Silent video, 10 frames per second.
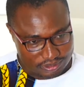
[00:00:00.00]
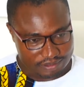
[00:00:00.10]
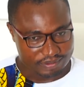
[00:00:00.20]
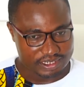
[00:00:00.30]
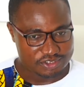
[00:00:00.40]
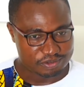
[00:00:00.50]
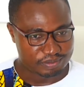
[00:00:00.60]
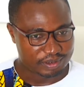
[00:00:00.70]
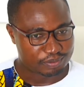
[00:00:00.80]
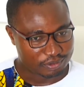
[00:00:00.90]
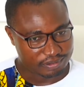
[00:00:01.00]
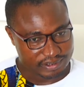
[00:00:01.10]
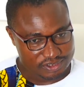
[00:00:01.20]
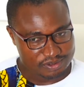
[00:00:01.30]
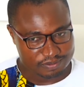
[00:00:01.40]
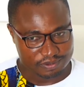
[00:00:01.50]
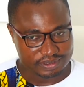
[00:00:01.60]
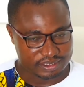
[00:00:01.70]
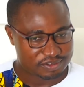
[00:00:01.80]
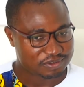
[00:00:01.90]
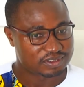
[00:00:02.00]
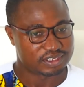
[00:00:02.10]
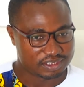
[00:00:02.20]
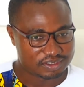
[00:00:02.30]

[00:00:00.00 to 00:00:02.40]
even as you make progress for things to change,